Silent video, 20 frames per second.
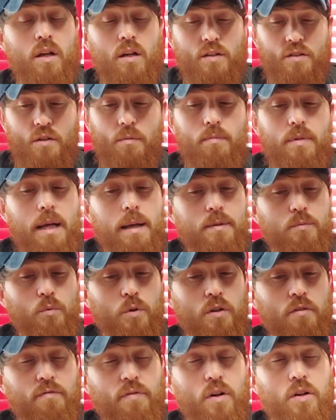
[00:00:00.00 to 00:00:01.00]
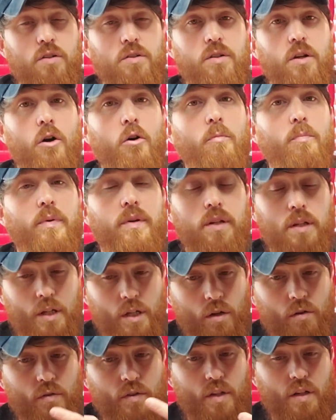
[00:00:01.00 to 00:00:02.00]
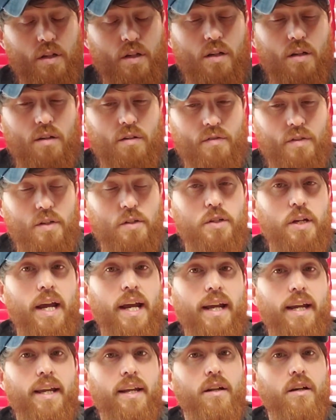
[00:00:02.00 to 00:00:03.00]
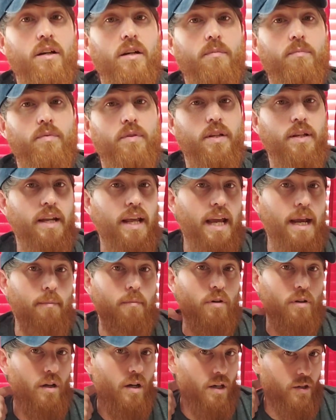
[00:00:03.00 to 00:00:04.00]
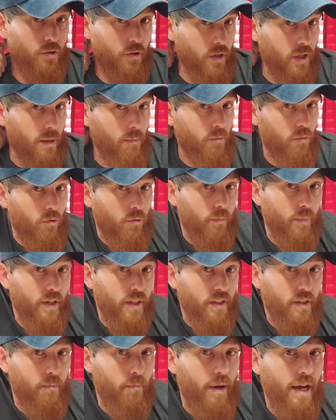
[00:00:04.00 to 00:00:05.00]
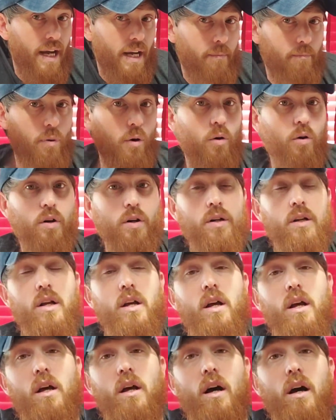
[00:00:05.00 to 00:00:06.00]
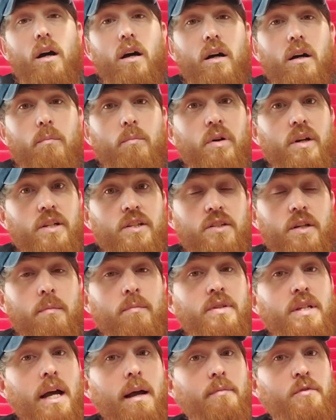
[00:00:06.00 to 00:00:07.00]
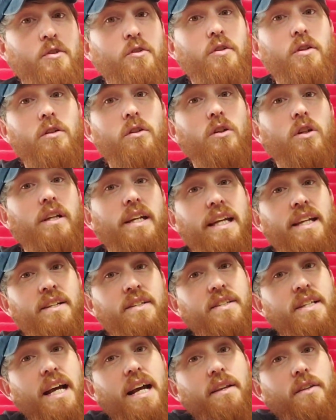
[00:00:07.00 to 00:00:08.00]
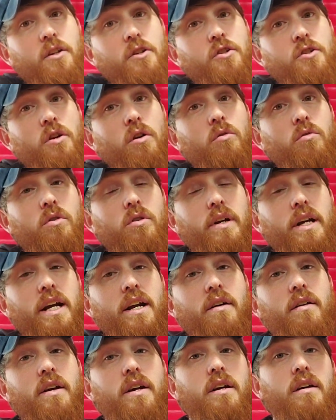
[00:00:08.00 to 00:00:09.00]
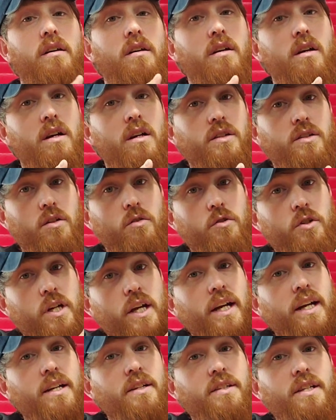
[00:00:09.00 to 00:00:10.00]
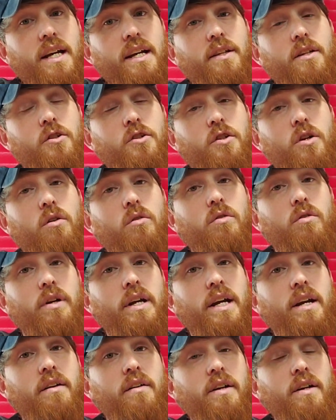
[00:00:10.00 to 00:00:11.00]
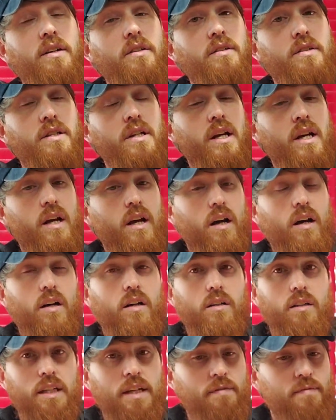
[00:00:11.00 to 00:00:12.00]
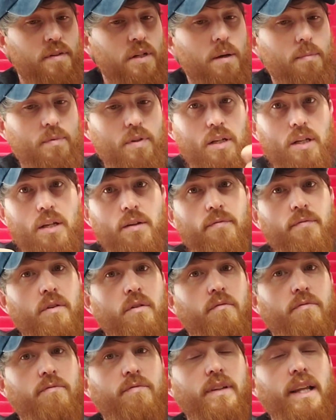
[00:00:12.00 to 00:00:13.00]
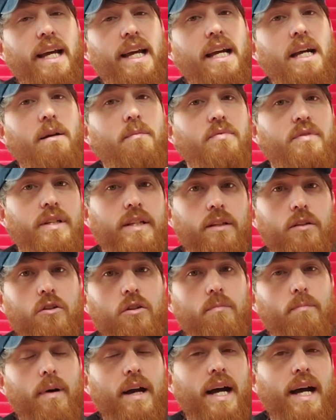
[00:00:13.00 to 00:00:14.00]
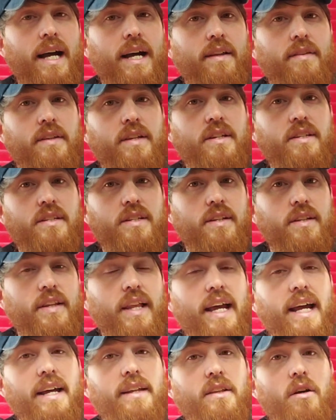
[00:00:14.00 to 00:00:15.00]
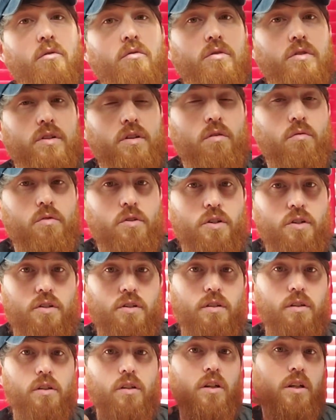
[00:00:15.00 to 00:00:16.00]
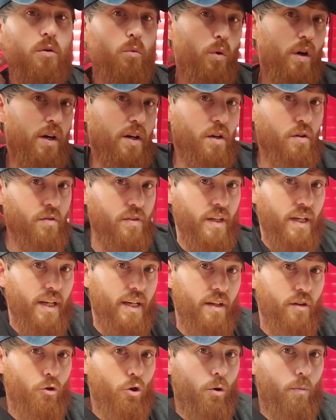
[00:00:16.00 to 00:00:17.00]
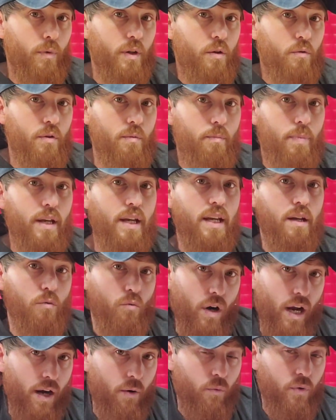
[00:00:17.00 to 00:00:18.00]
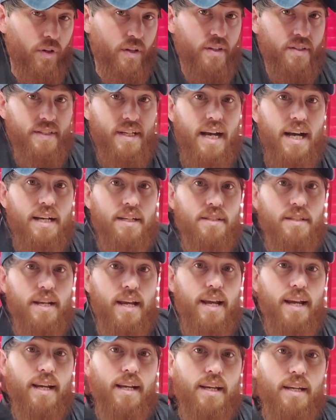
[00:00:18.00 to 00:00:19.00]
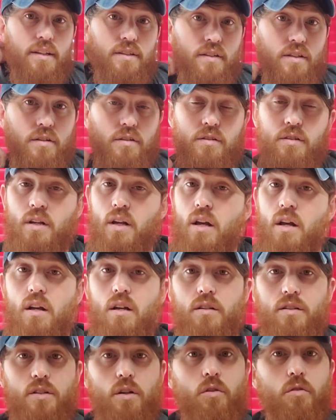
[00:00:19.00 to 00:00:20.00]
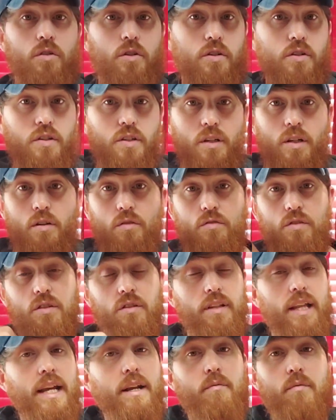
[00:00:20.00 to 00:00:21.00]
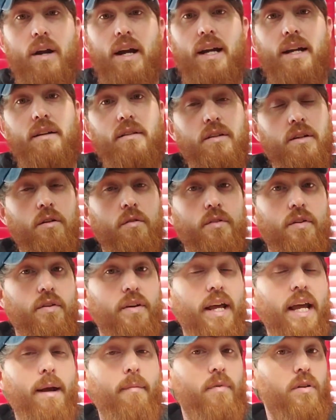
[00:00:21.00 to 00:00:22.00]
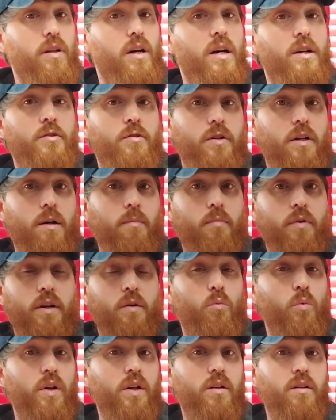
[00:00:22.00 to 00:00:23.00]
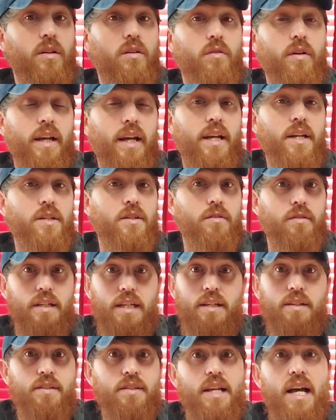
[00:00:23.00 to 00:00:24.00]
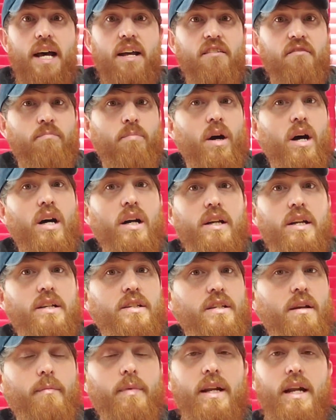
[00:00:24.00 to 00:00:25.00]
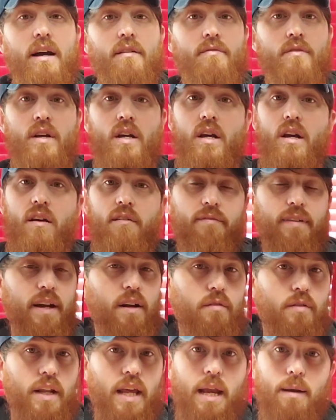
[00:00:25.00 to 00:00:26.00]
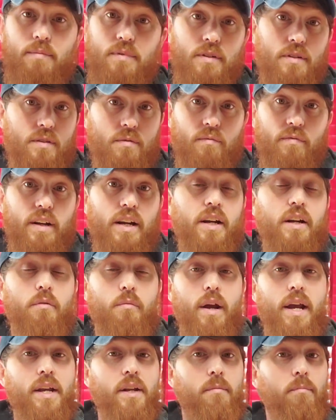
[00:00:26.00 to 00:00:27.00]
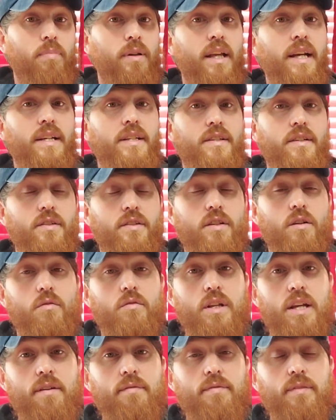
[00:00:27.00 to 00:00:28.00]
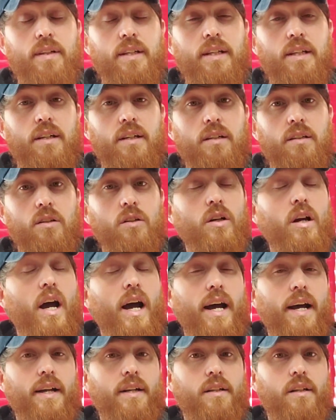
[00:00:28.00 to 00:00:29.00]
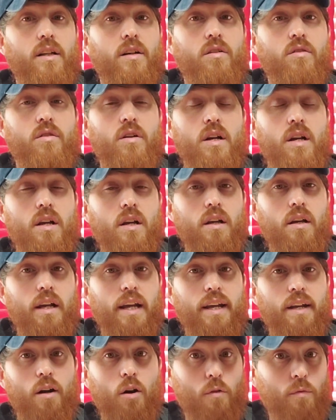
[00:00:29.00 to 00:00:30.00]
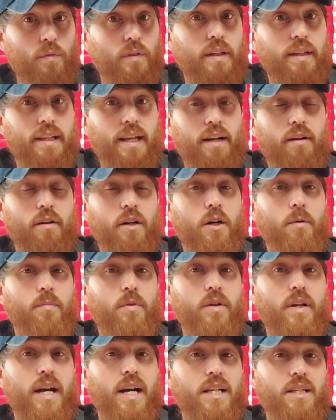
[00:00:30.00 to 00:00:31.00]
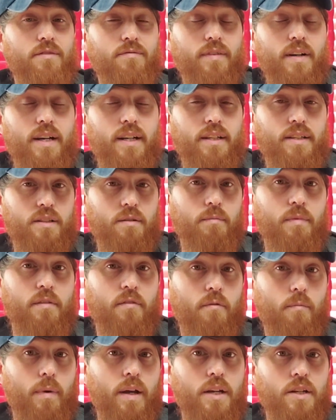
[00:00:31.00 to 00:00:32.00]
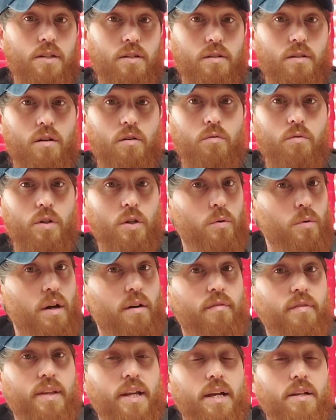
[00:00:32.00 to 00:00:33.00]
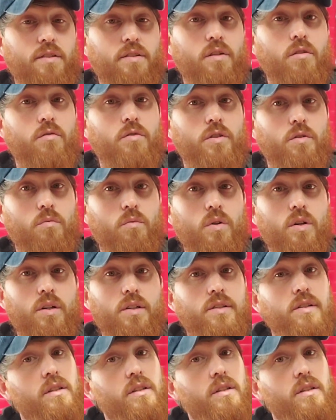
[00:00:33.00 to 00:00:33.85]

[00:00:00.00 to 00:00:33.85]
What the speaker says: Sometimes when you first open, the jacket up, the name or laundry number will be in the back part. But sometimes you can look inside the shoulder area. So check inside the shoulder areas. Lift up the different flaps and look behind this and that. Don't just look where you think it normally would be, right where the size tag is, because soldiers, they write, their name or laundry number in weird locations inside of pockets. I mean, I've found names in some very random places, so definitely look high and low, and hopefully that'll help you guys find some information on whoever that soldier was.